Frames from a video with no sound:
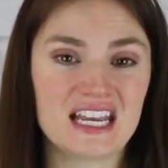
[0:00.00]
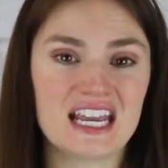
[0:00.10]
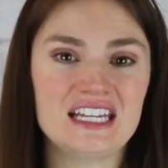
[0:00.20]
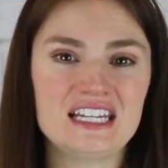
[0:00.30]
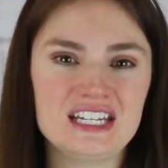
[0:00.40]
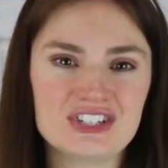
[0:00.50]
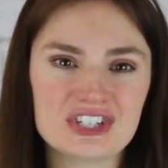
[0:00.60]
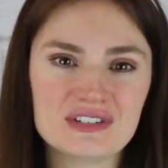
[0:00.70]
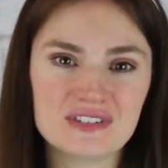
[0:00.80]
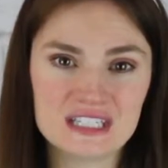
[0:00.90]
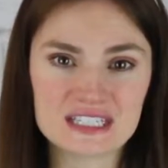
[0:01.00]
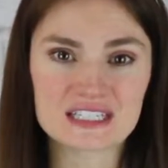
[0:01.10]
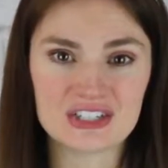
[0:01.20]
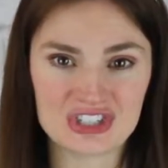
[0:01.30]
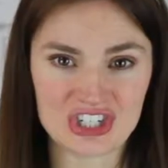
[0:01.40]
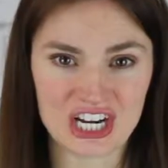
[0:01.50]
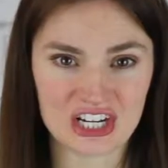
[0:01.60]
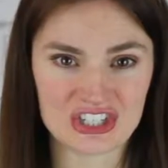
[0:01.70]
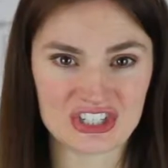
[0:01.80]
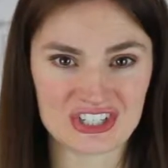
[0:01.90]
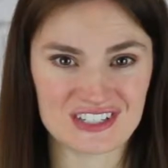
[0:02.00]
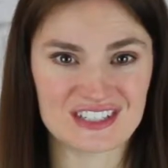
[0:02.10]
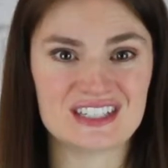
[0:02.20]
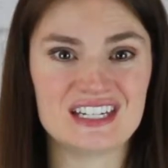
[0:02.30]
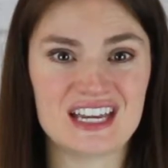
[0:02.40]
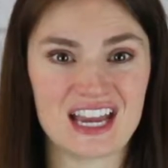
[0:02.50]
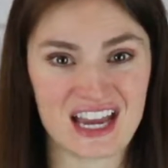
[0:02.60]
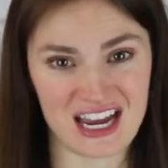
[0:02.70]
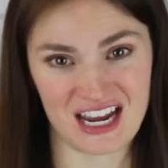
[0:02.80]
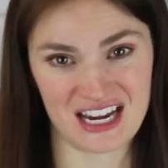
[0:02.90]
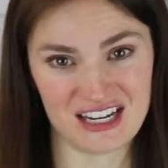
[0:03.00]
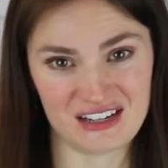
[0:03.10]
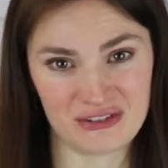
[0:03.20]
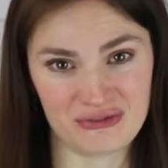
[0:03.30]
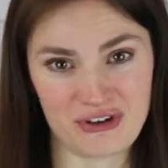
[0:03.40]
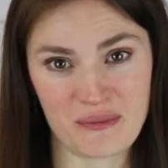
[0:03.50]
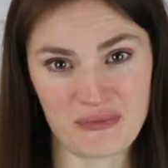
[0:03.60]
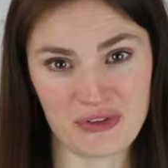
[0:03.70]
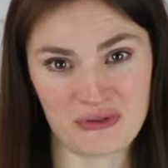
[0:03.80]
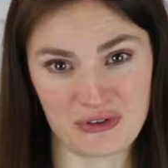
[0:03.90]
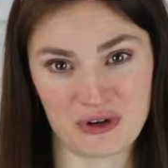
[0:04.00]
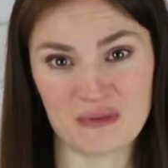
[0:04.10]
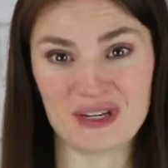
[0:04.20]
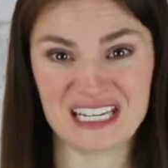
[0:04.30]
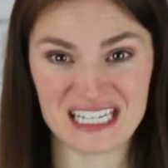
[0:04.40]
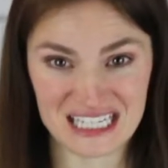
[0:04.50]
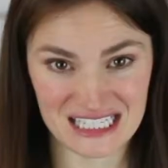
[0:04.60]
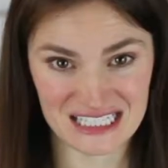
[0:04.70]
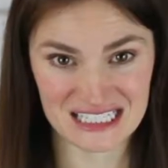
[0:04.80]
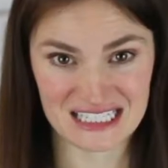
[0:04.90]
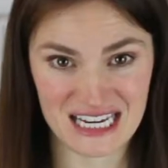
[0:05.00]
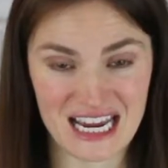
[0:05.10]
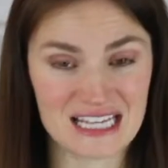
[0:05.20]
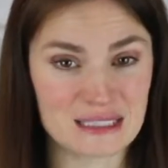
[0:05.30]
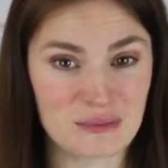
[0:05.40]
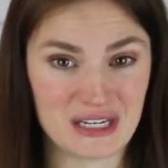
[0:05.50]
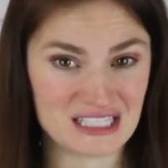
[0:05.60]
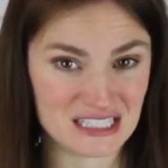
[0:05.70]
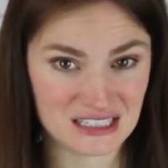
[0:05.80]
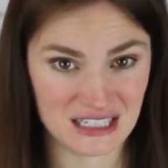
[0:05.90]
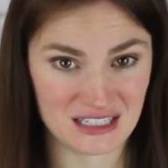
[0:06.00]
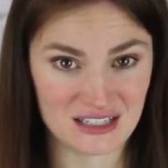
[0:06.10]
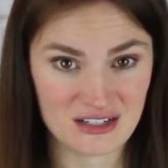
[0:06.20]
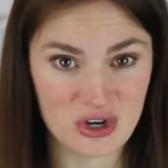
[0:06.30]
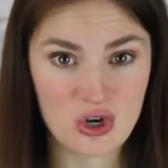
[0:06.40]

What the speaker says: In each of these contractions, the I from the verb is has been deleted